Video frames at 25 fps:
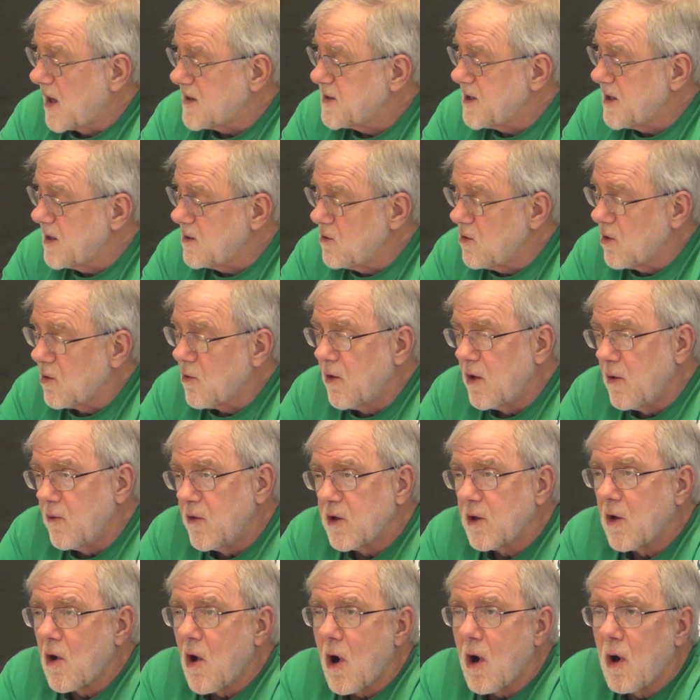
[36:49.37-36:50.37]
tend to agree
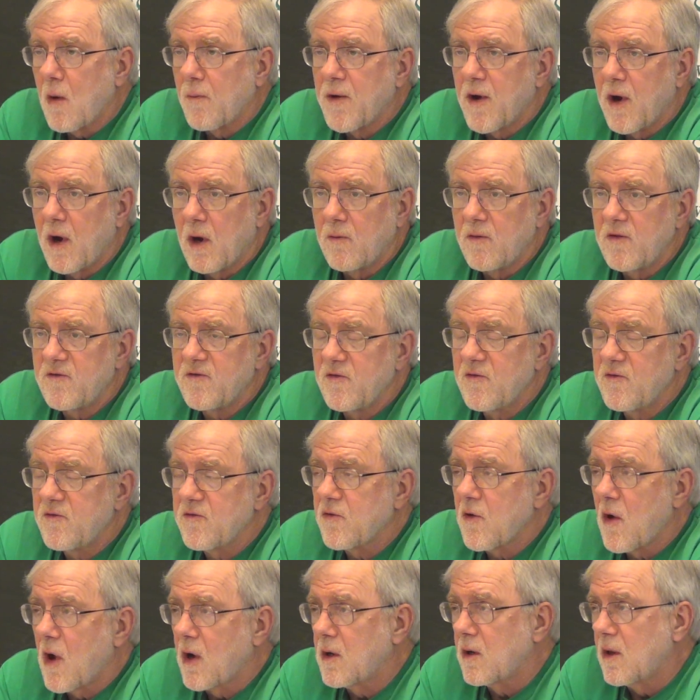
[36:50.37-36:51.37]
with Garl Perowitz,
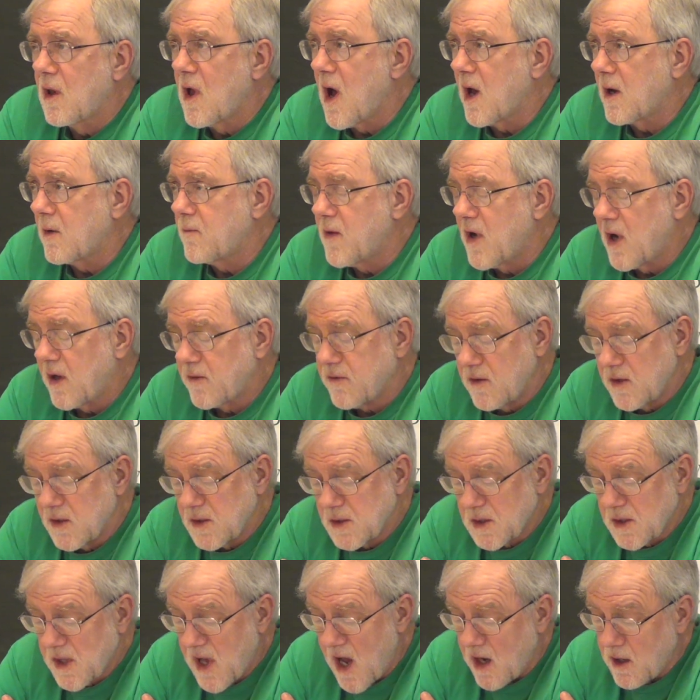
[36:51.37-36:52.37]
who's thought a lot about
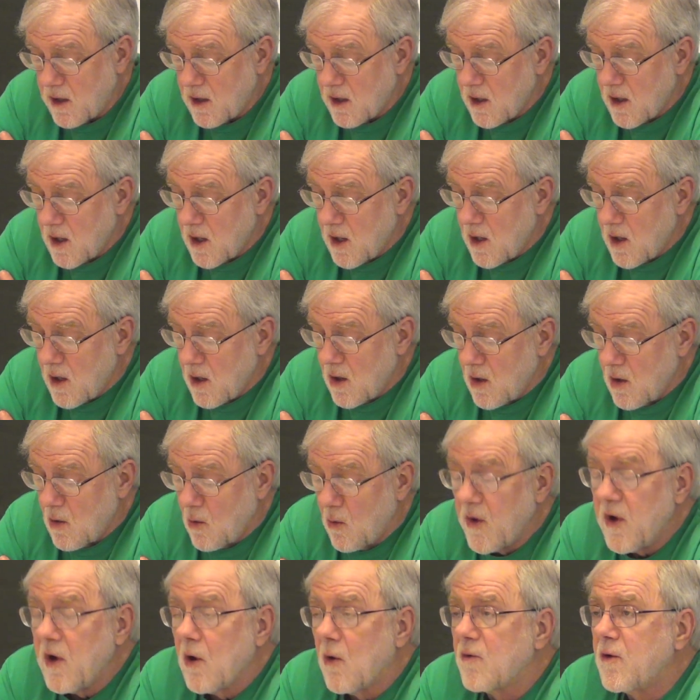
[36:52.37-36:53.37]
this, that
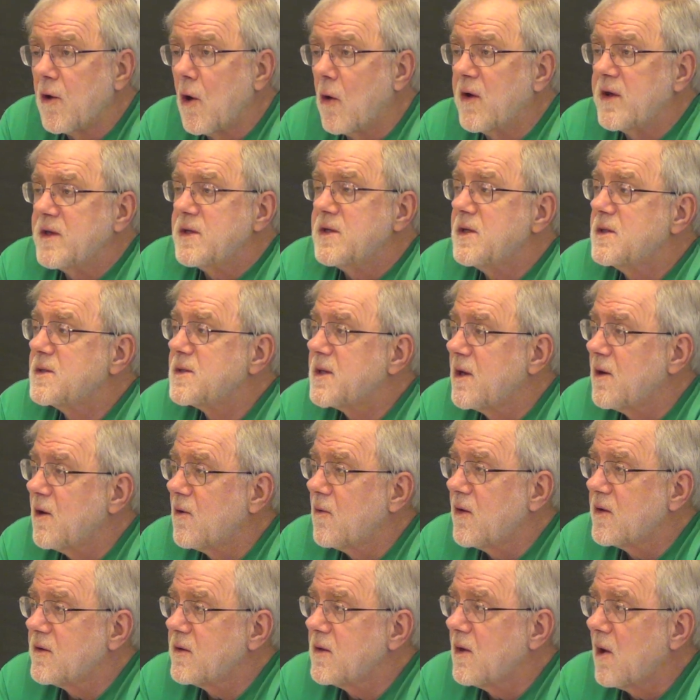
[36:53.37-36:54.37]
we don't know in
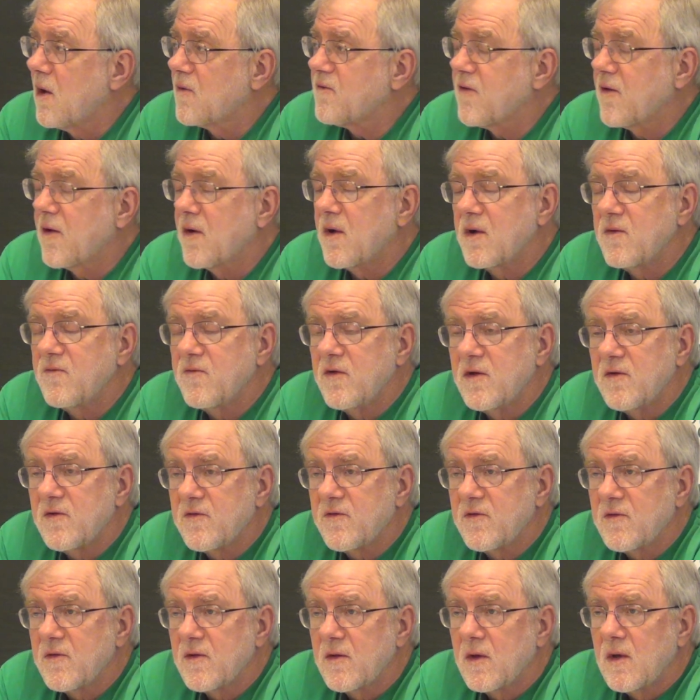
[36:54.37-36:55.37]
detail what the alternative
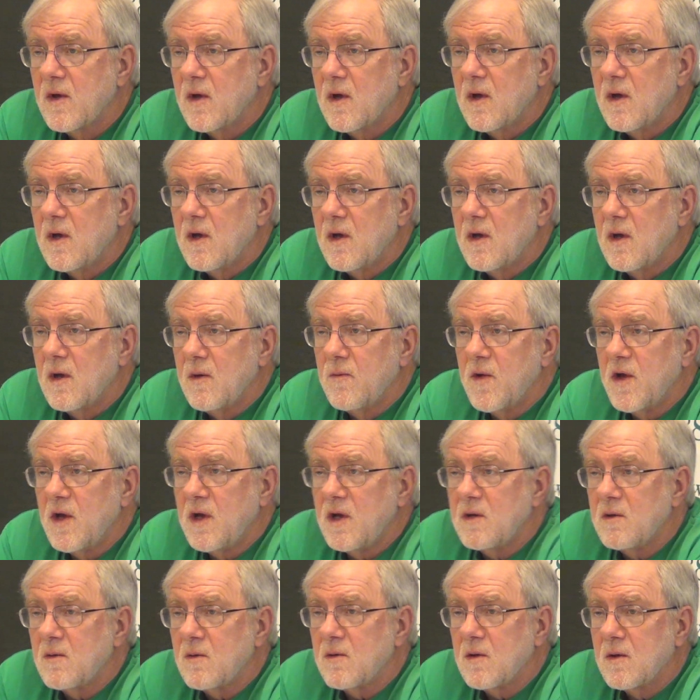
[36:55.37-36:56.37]
is. I
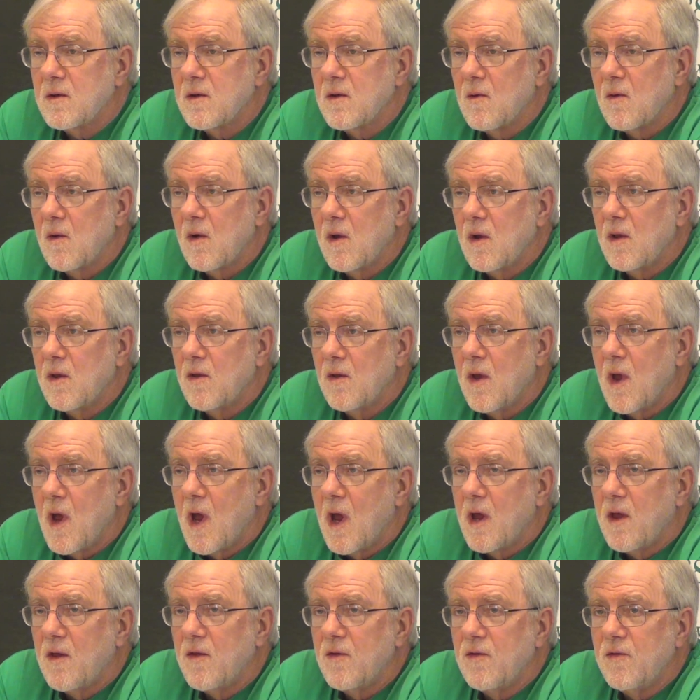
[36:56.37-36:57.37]
mean,
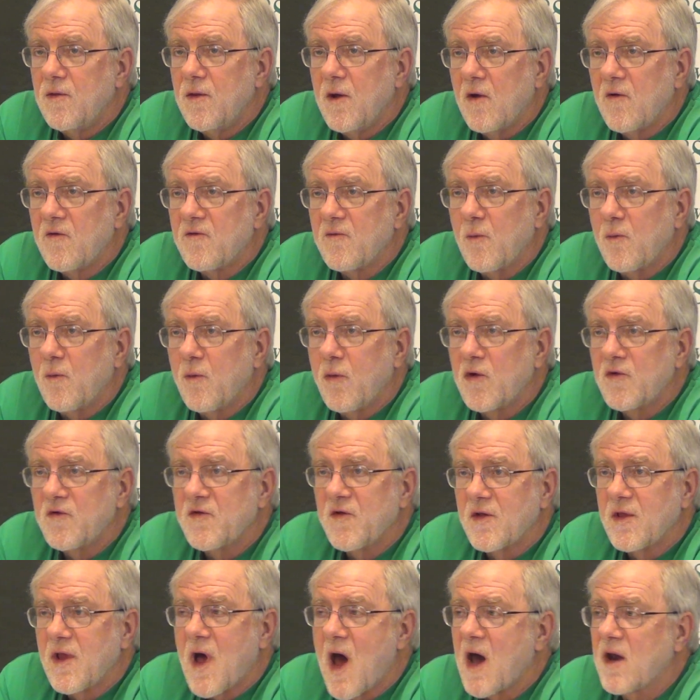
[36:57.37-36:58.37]
there
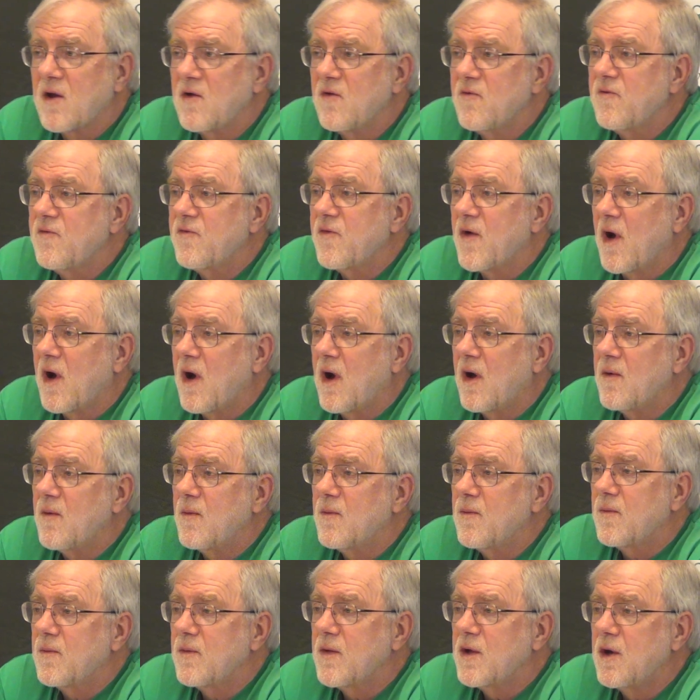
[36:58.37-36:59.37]
was a lot of
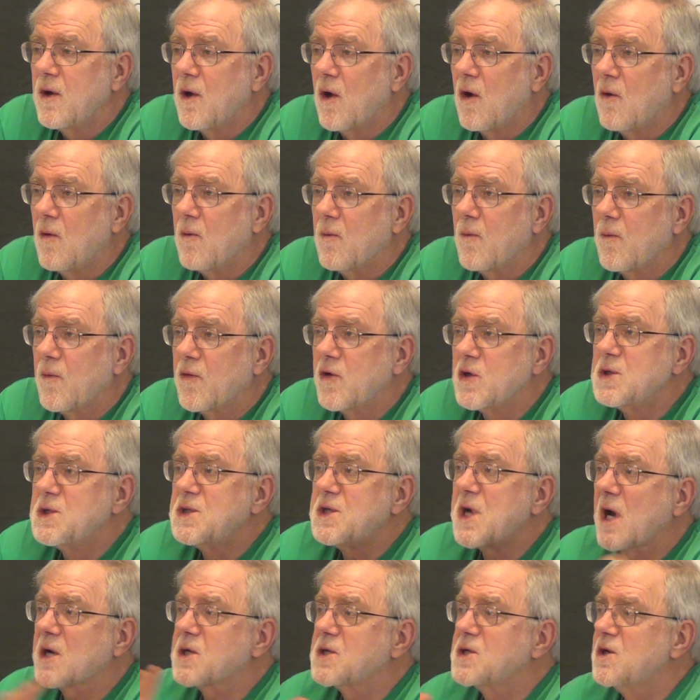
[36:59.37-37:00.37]

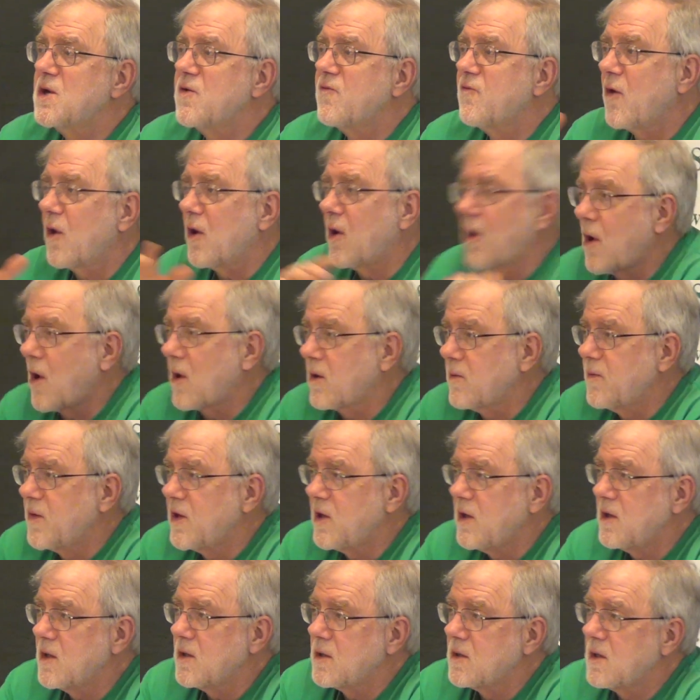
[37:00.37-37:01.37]
projection of what it ought to
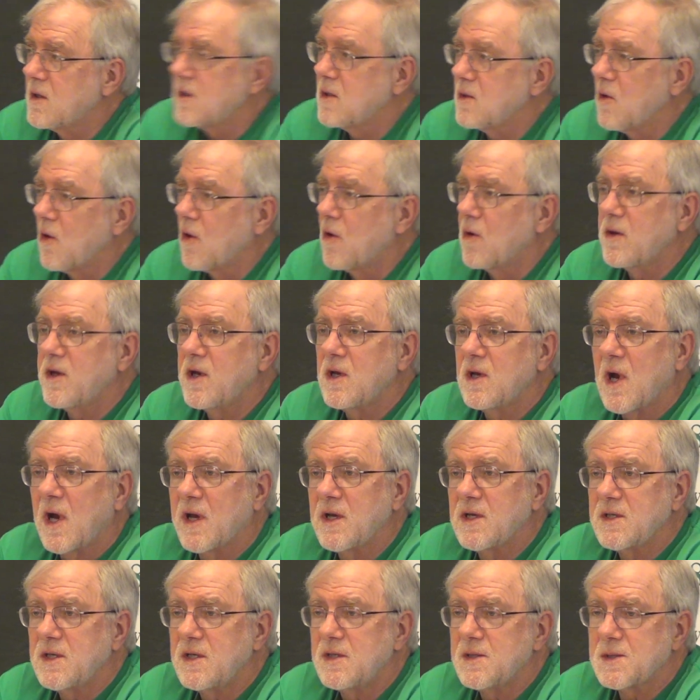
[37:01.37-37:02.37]
be in the early
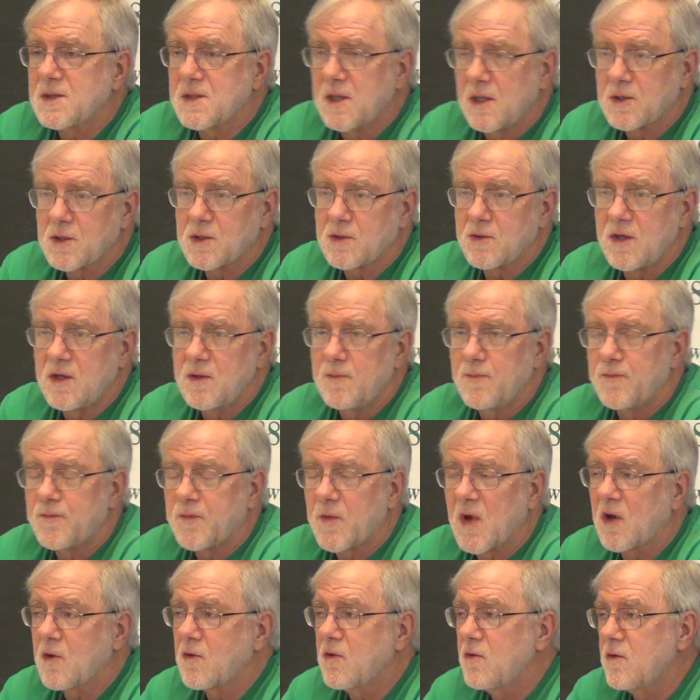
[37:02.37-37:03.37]
19th century,
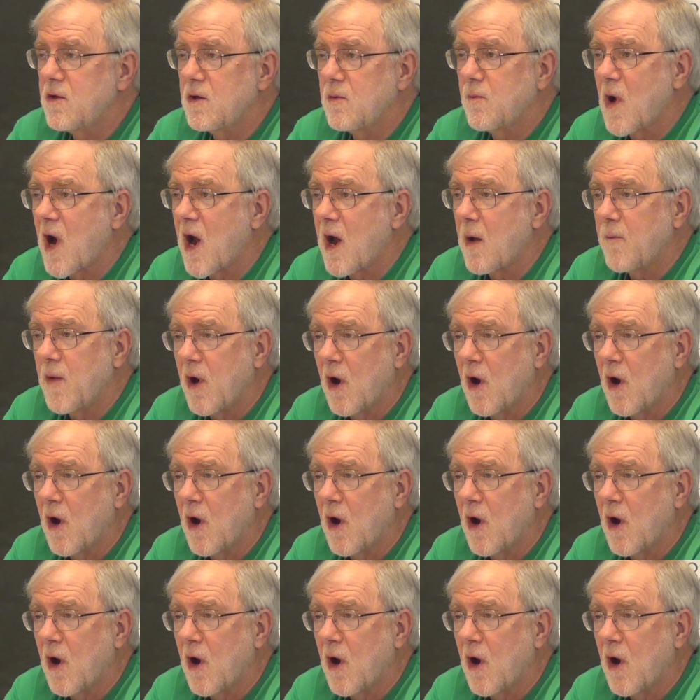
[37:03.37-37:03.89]
including by